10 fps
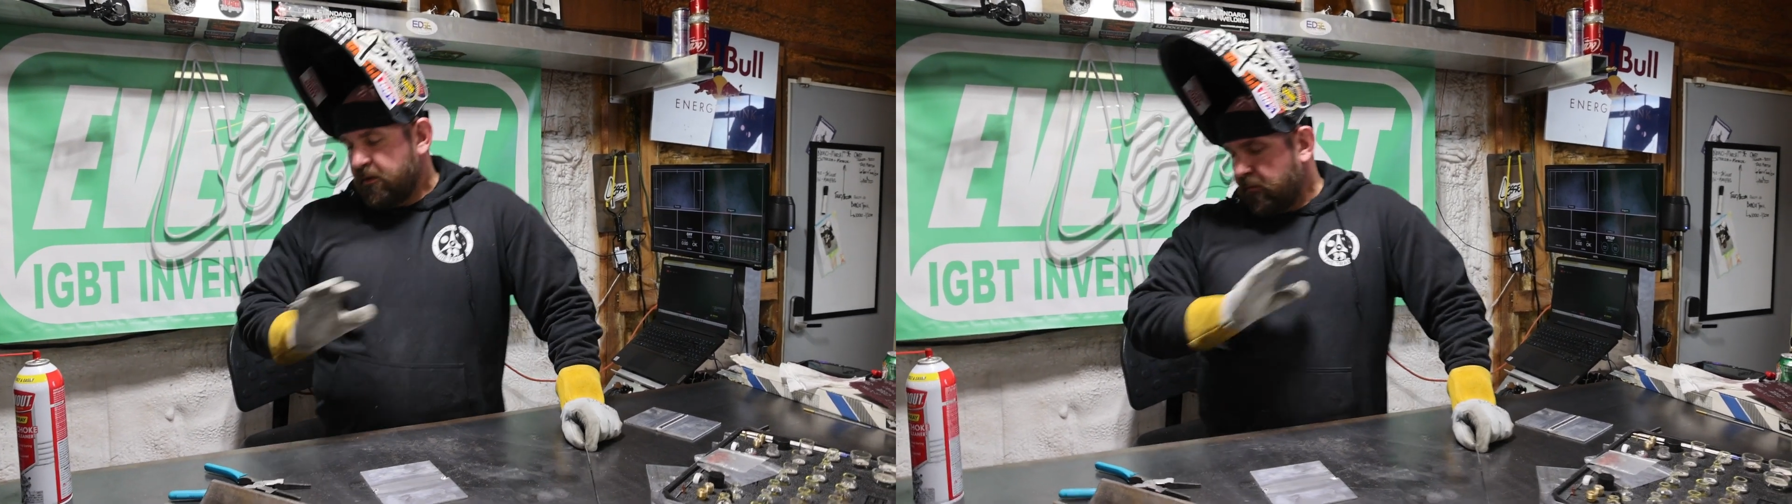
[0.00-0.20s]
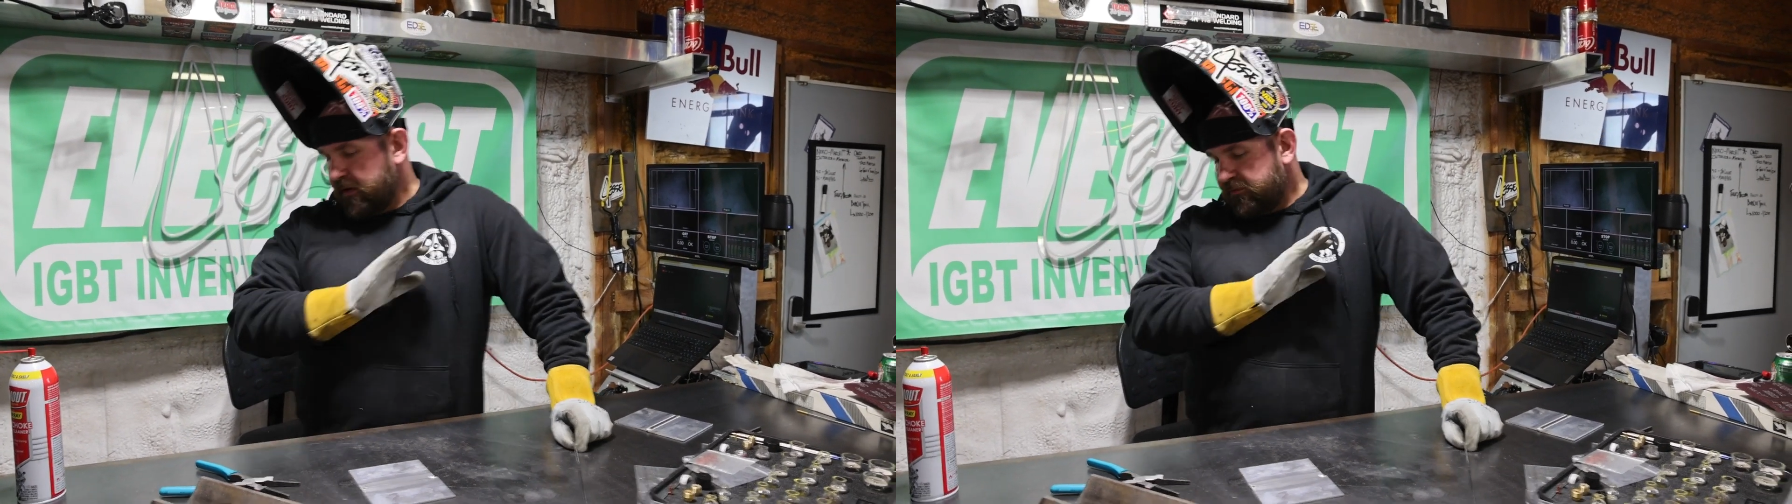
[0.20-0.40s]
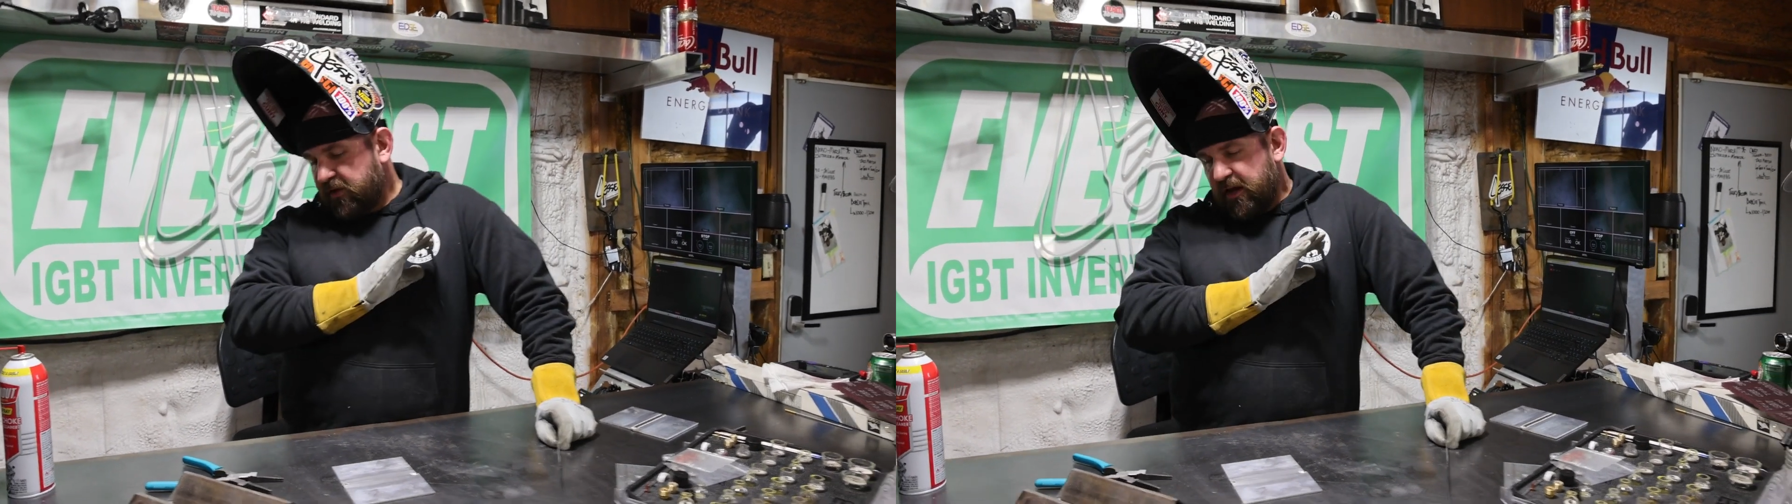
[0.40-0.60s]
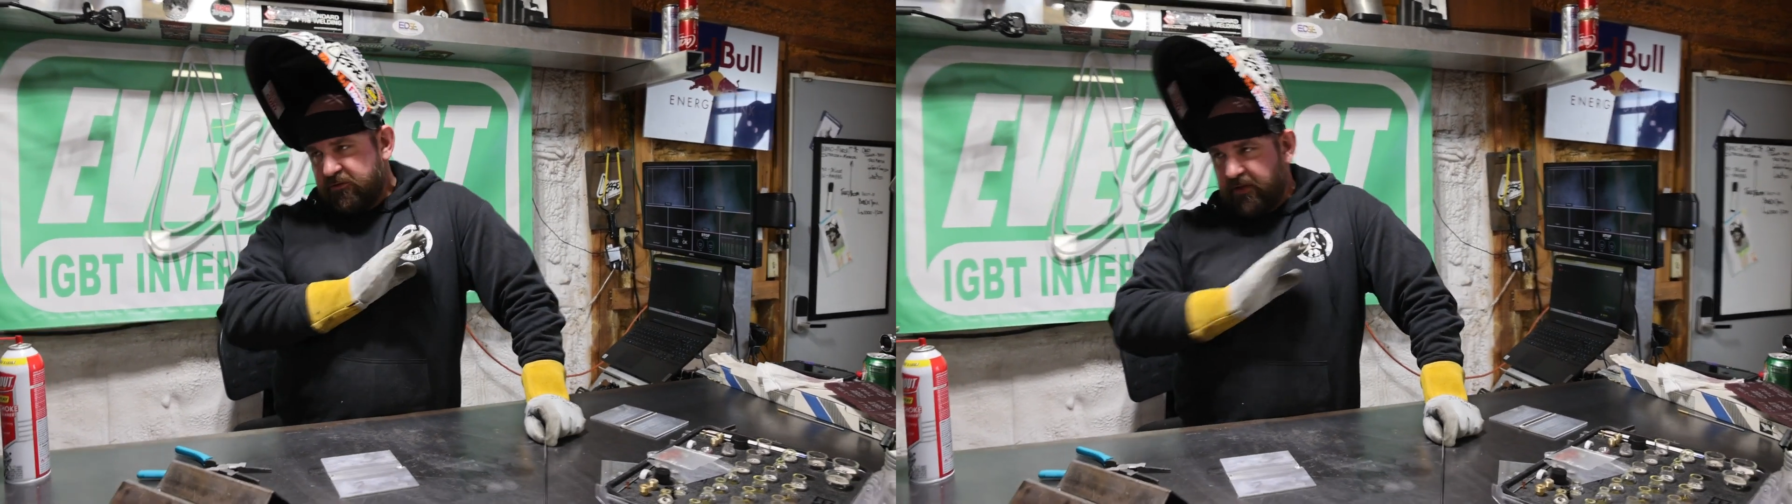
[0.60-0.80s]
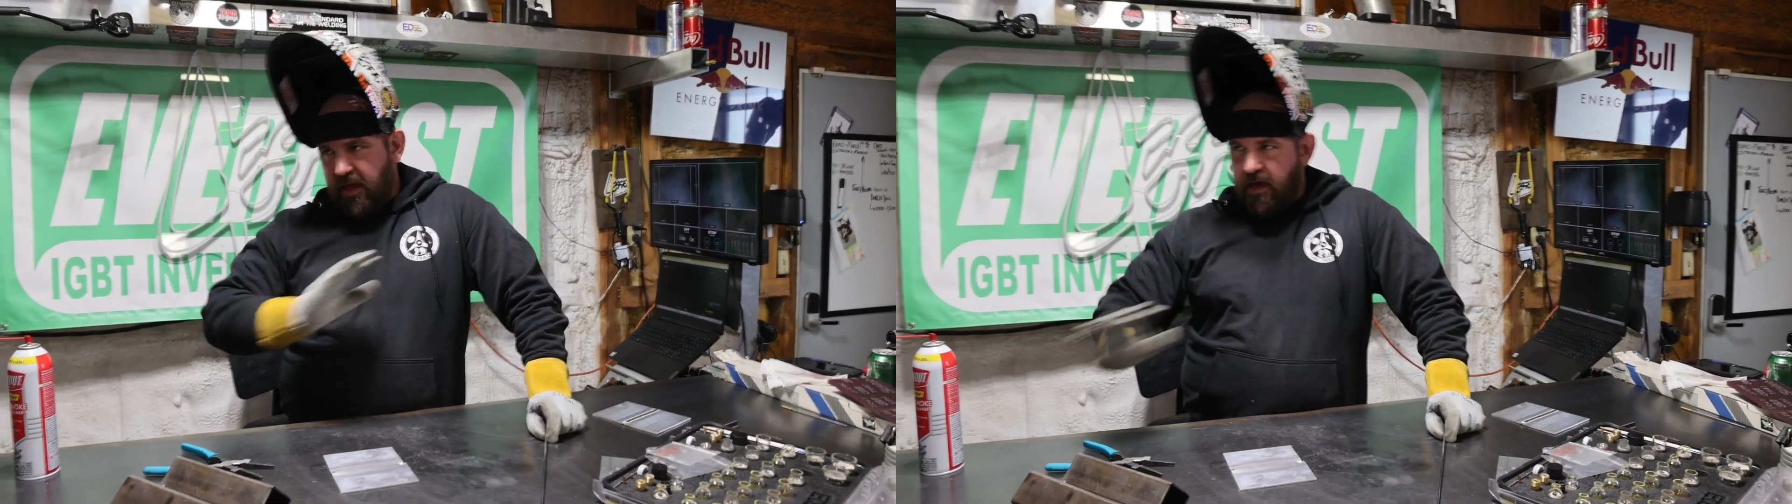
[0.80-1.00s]
We've
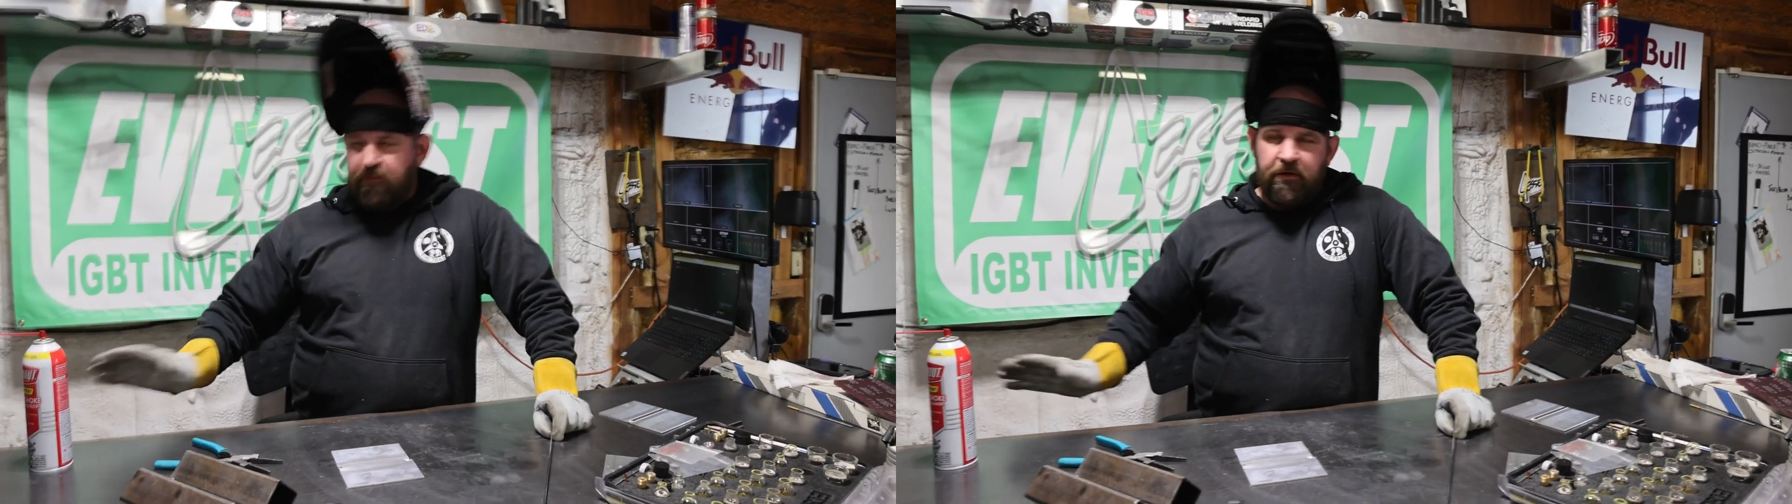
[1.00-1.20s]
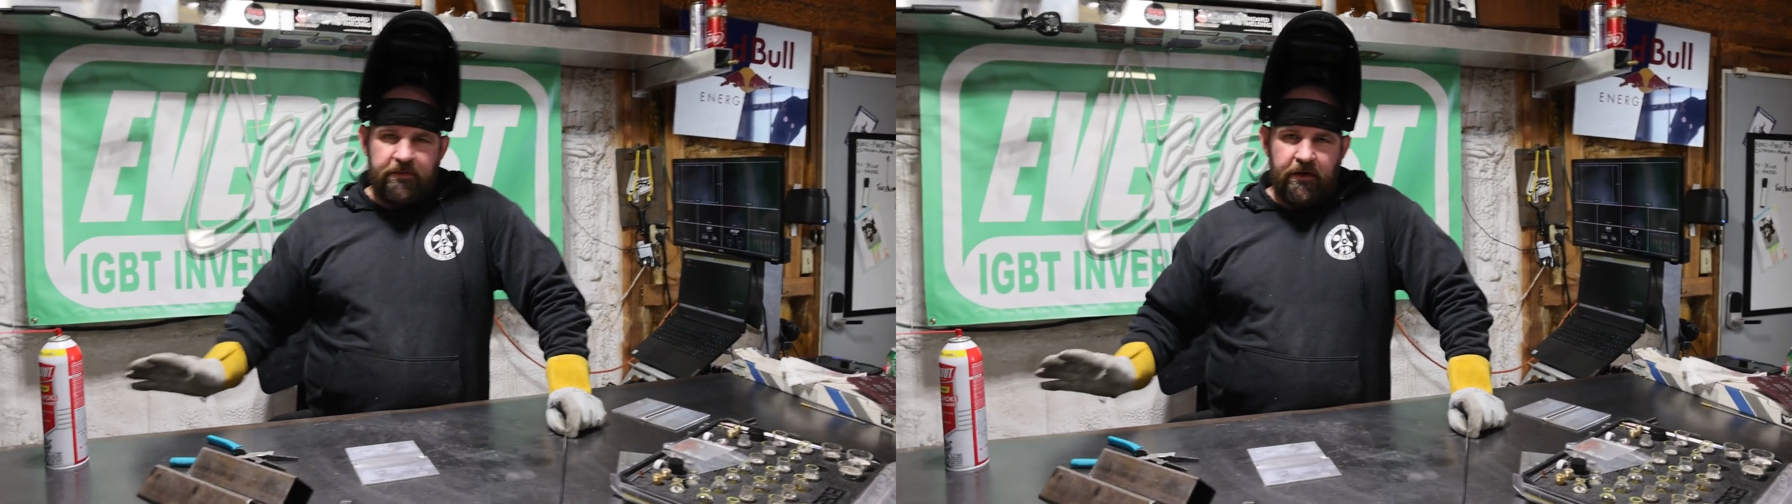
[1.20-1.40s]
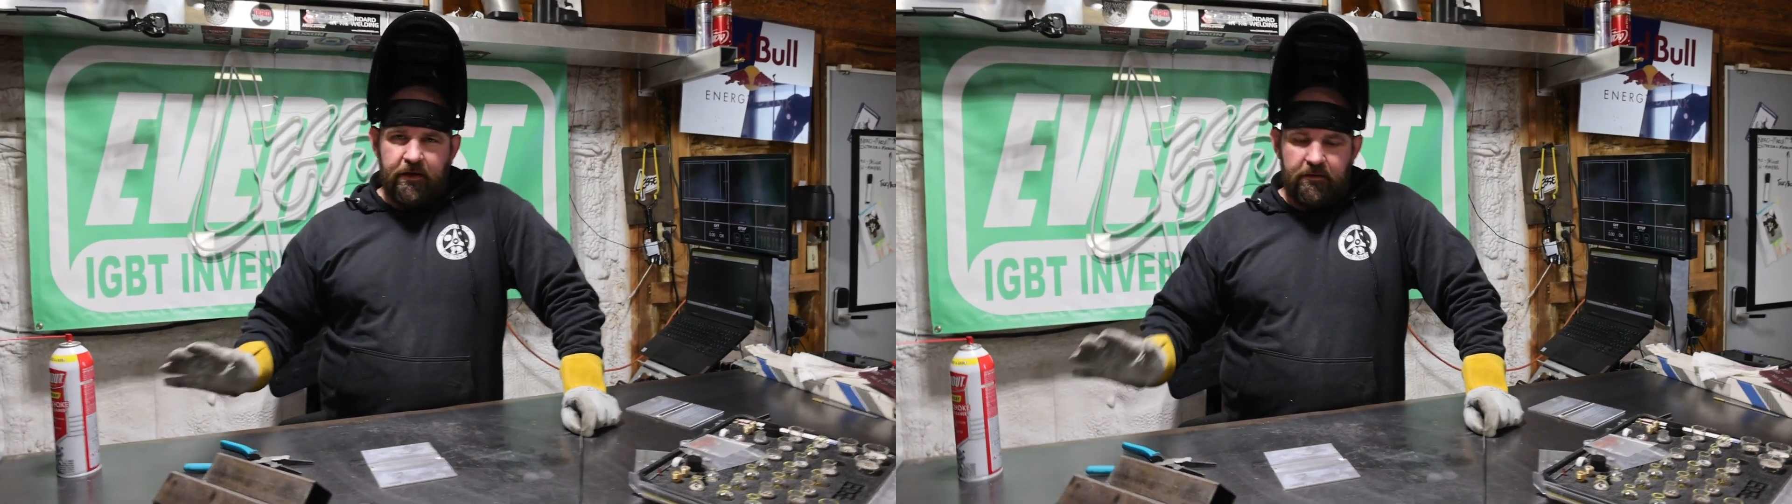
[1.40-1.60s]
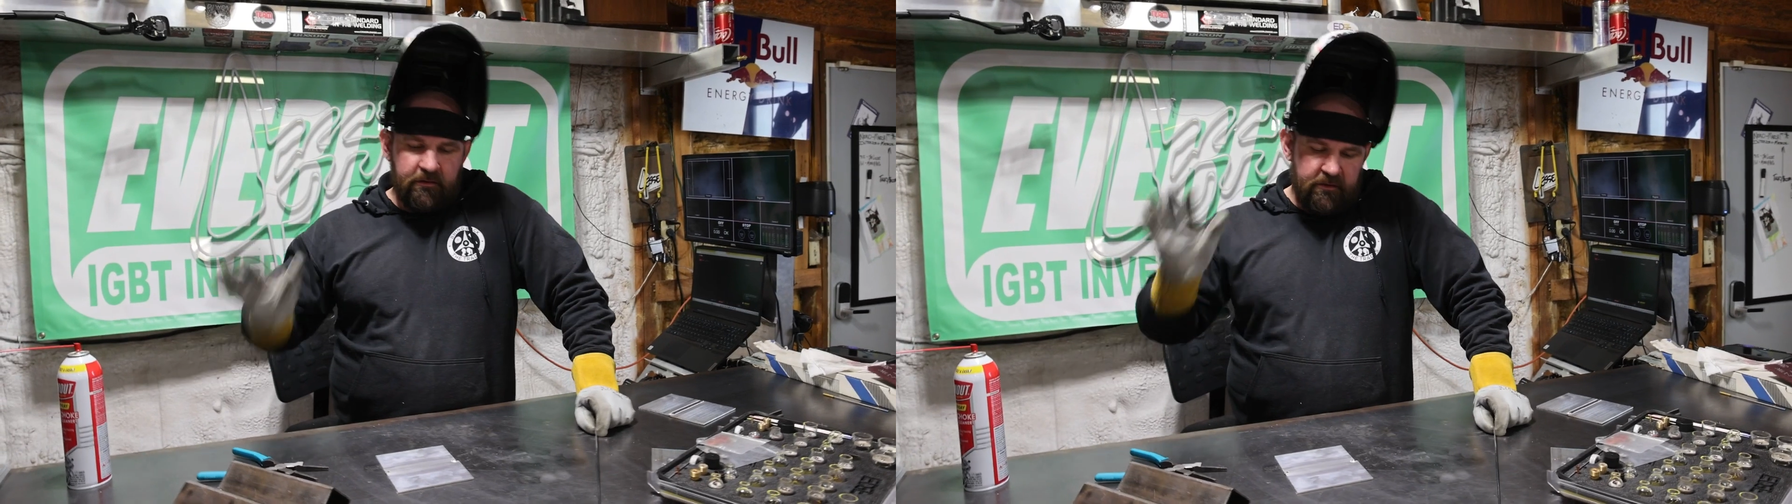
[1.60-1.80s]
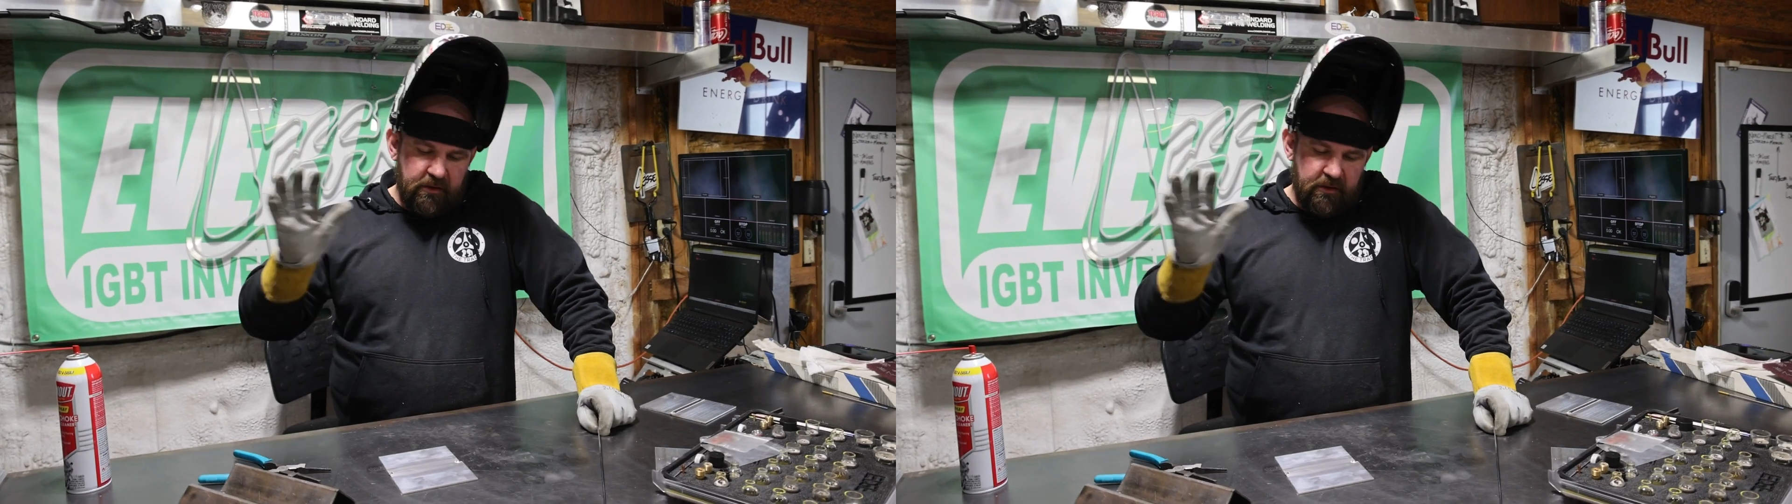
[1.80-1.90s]
changed everything.